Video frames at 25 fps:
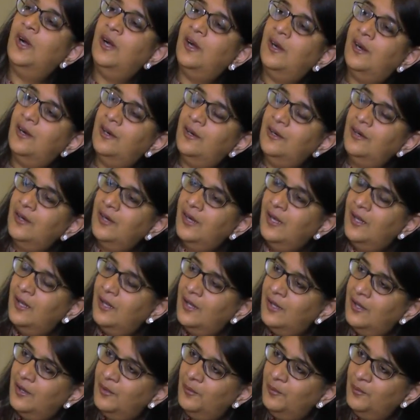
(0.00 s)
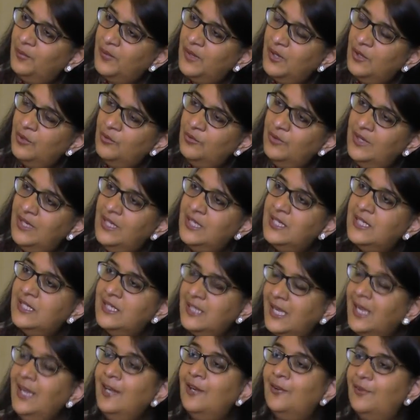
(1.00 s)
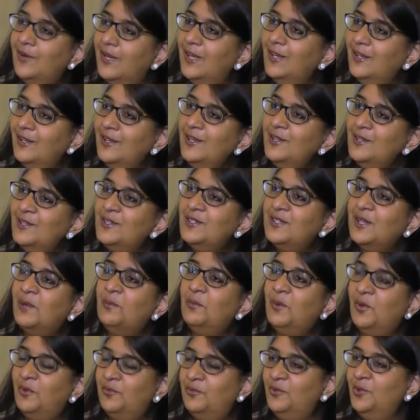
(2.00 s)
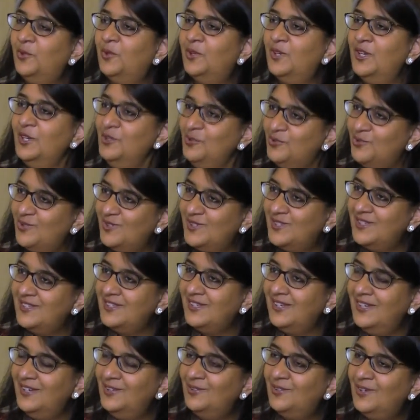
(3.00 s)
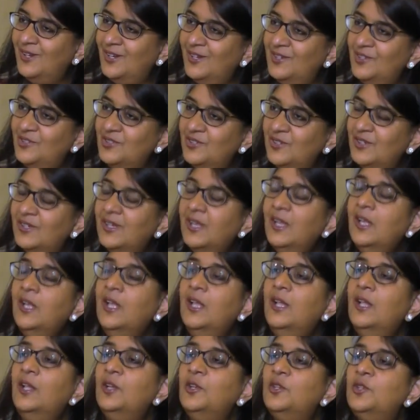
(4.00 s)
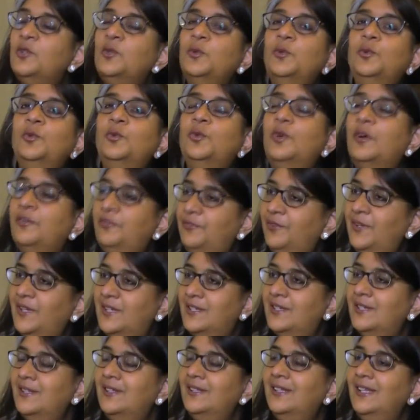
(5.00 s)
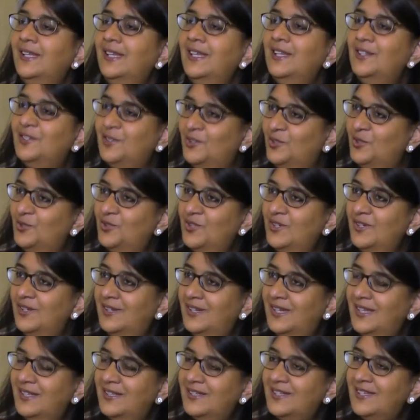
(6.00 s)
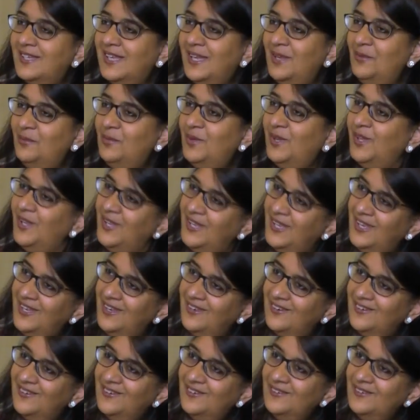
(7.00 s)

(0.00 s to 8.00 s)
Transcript: are retailoring some of your interests in religion to fit the institutional landscape here.